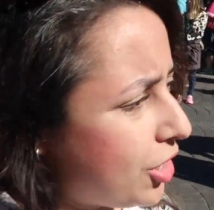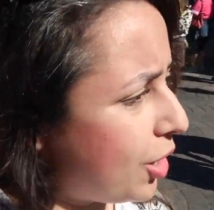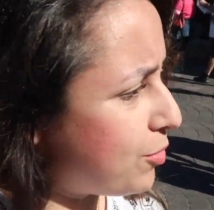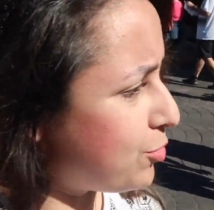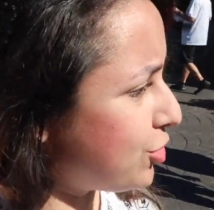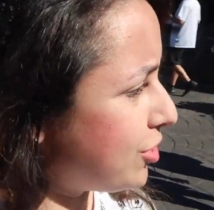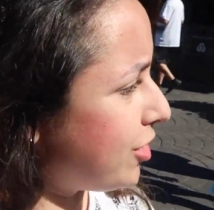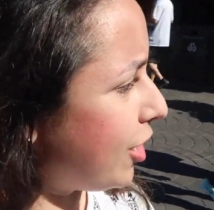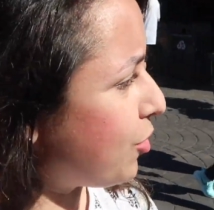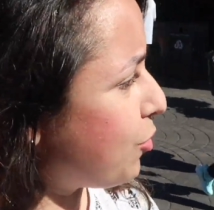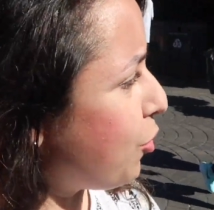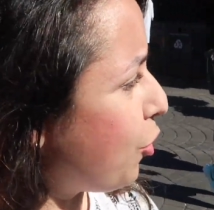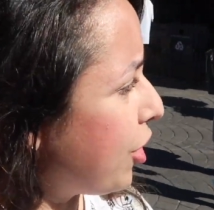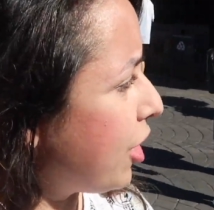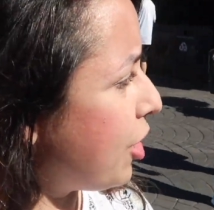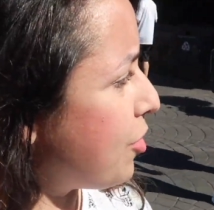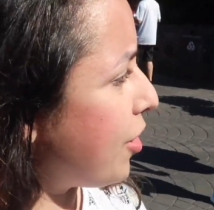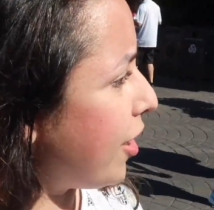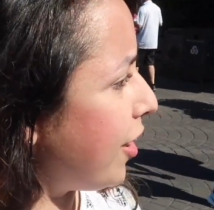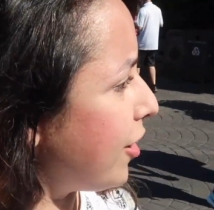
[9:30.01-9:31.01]
I'm just like
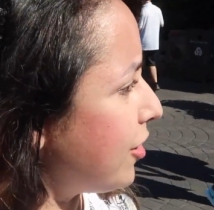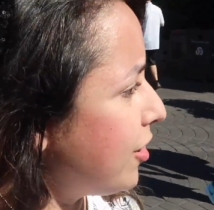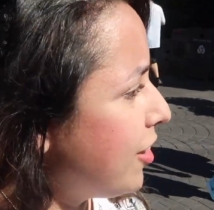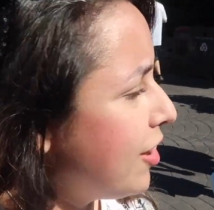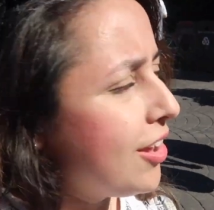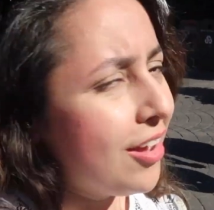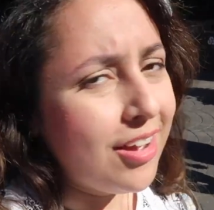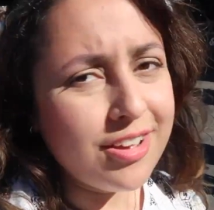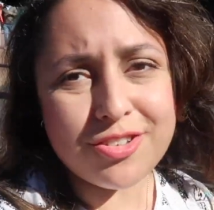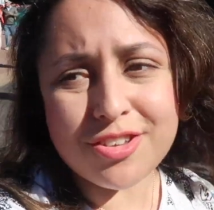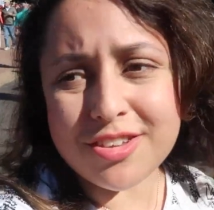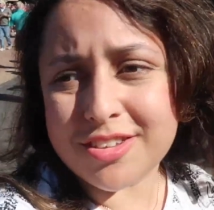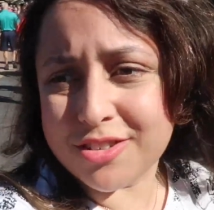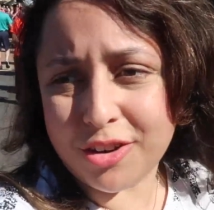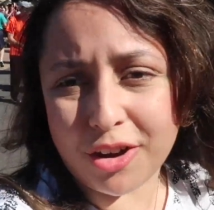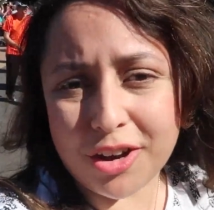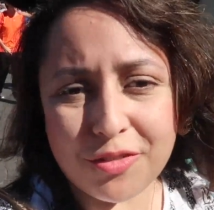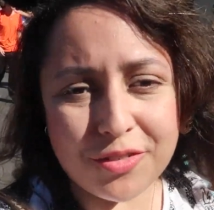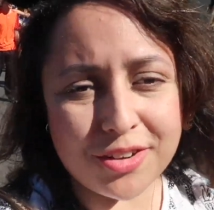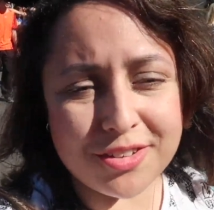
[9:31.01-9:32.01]
walking walking around just
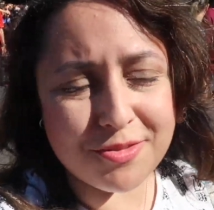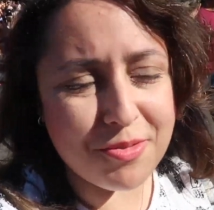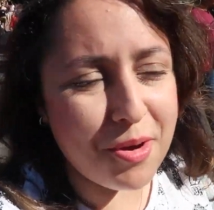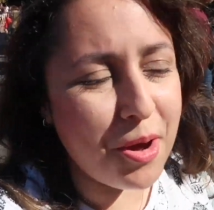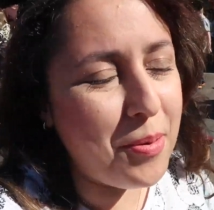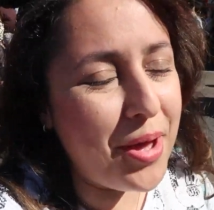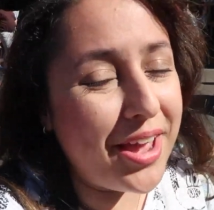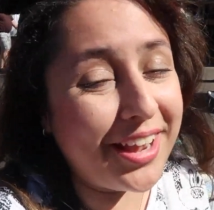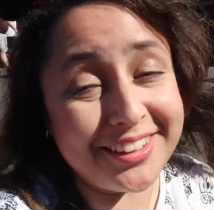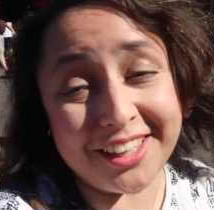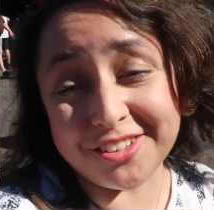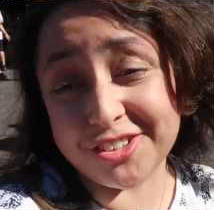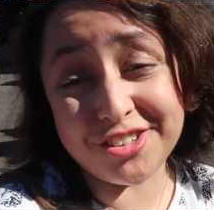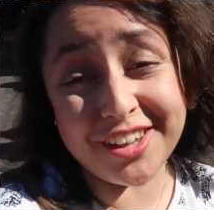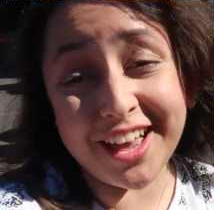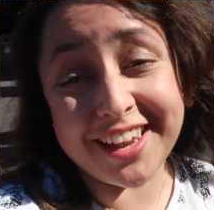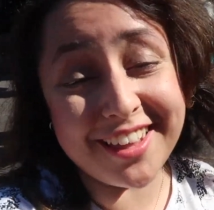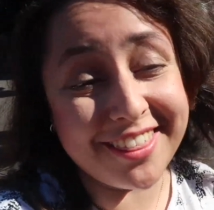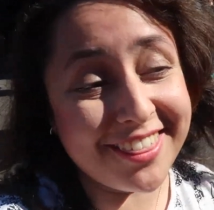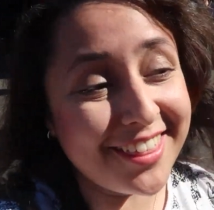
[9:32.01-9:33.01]
not even paying attention
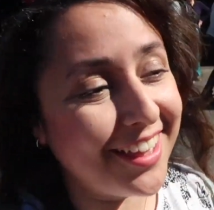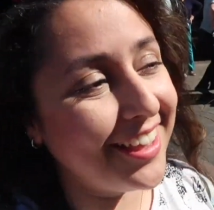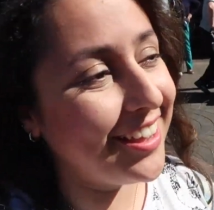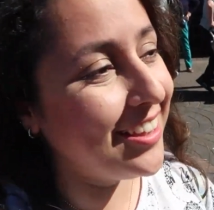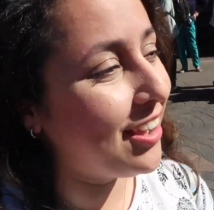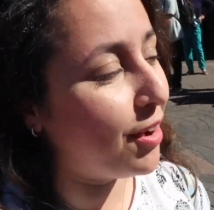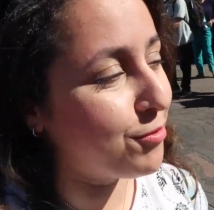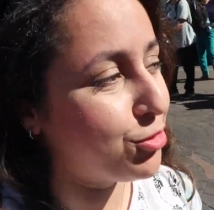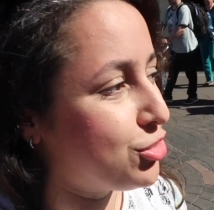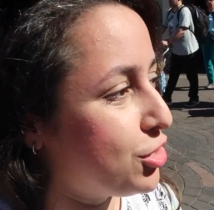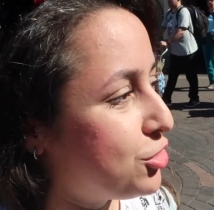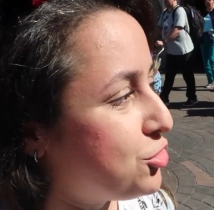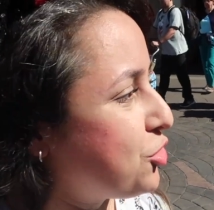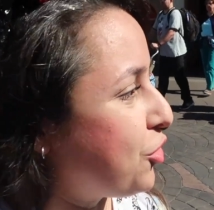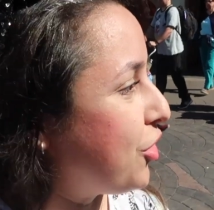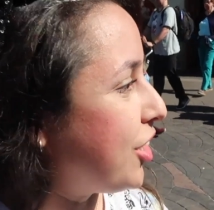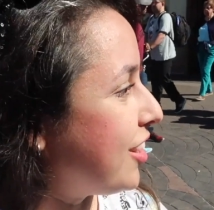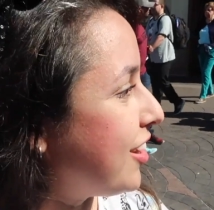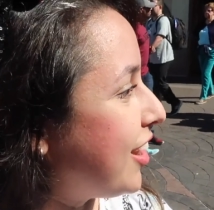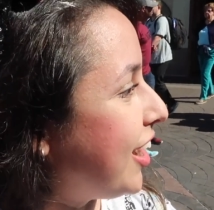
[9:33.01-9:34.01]
to anything. I'm just
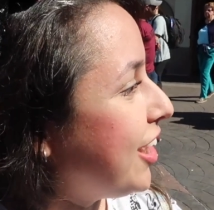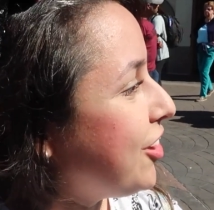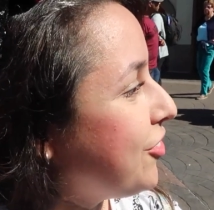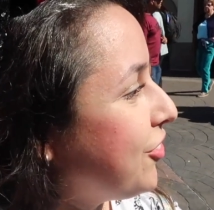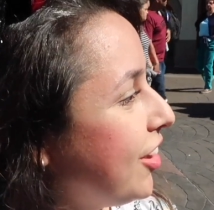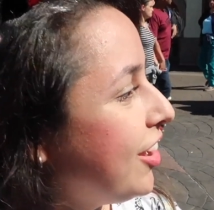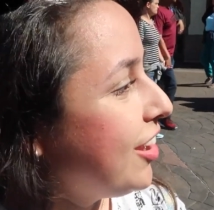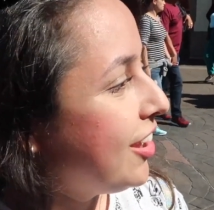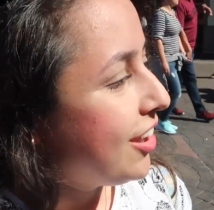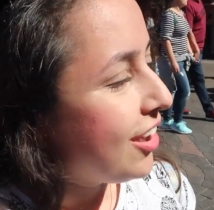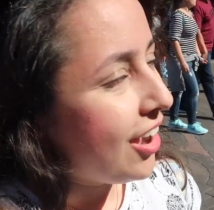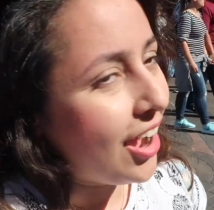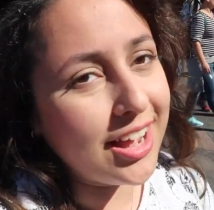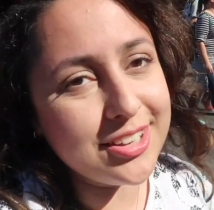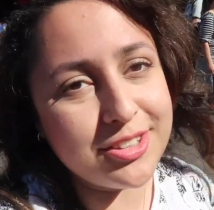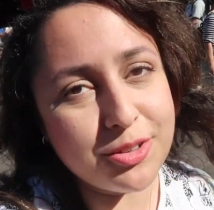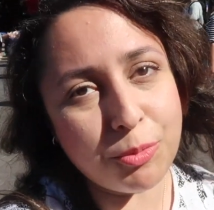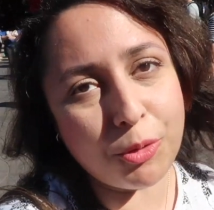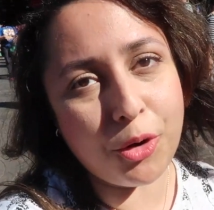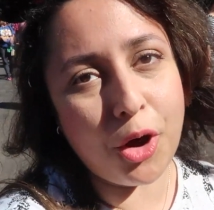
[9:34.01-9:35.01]
enjoying life. I
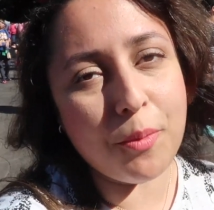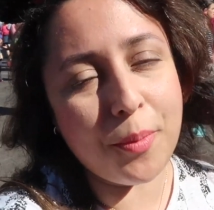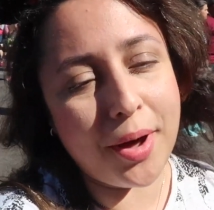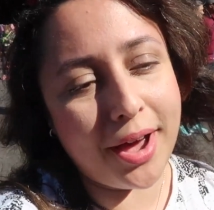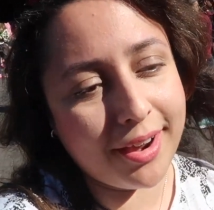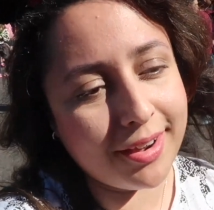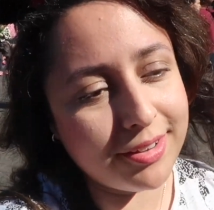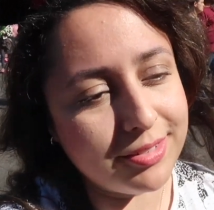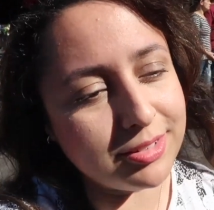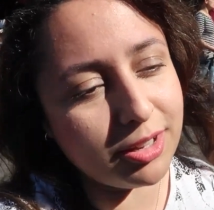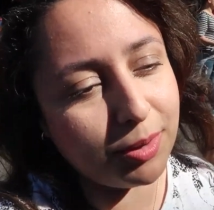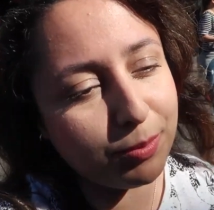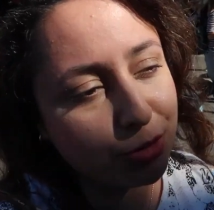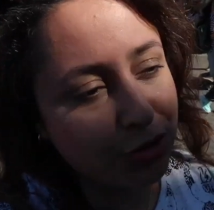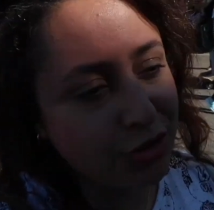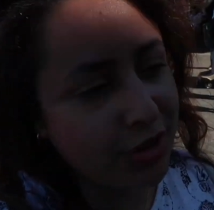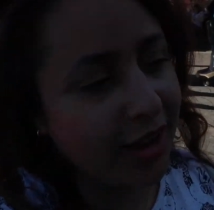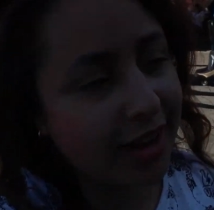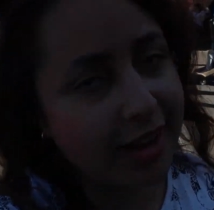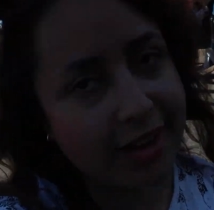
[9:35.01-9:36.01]
had to go back and double
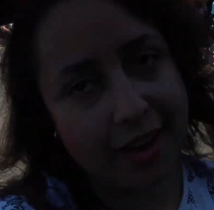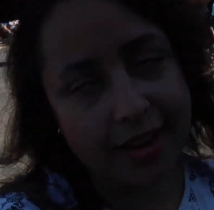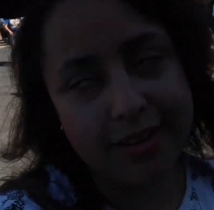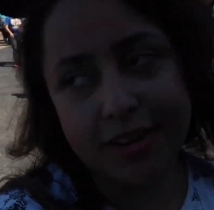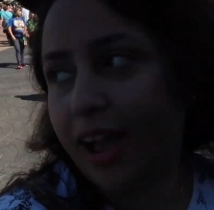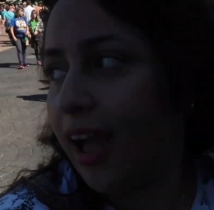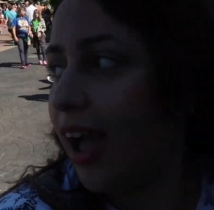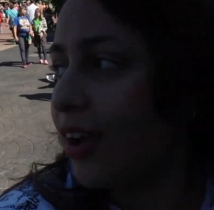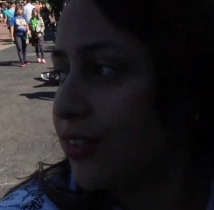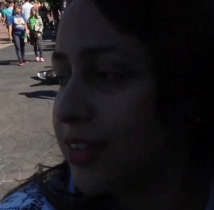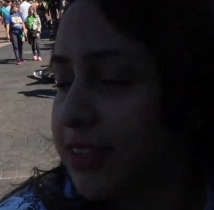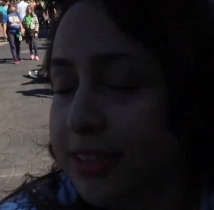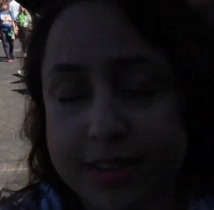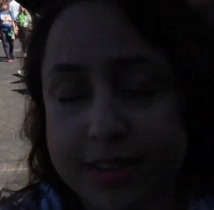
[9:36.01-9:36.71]
check and I haven't